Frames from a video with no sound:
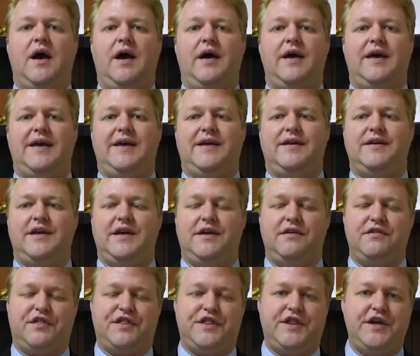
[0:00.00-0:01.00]
Uh, in,
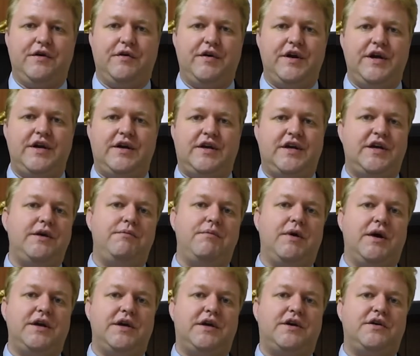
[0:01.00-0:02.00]
in theory, key
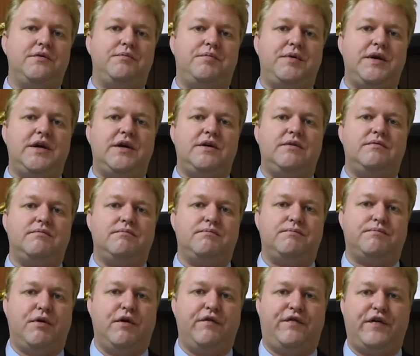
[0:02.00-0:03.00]
money could be
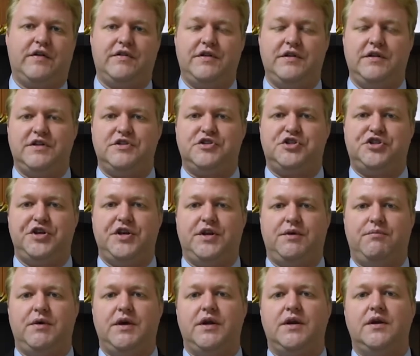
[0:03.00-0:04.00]
perfectly
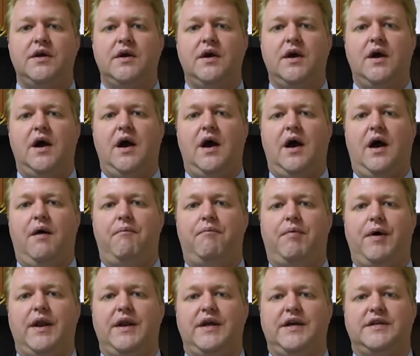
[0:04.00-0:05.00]
legitimate, uh,
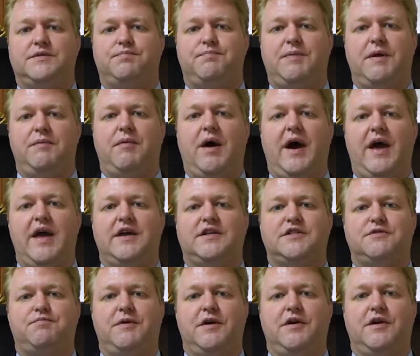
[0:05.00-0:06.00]
but it's been my
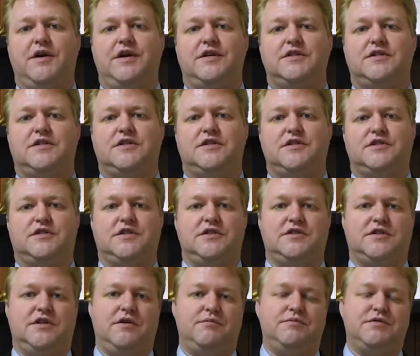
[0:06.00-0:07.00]
experience just
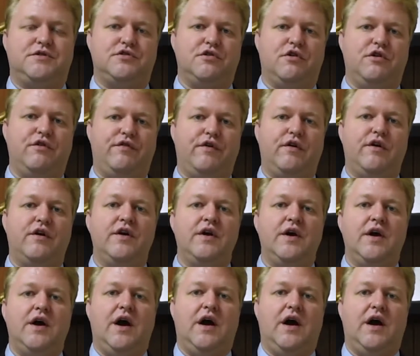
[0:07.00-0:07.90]
as an observer.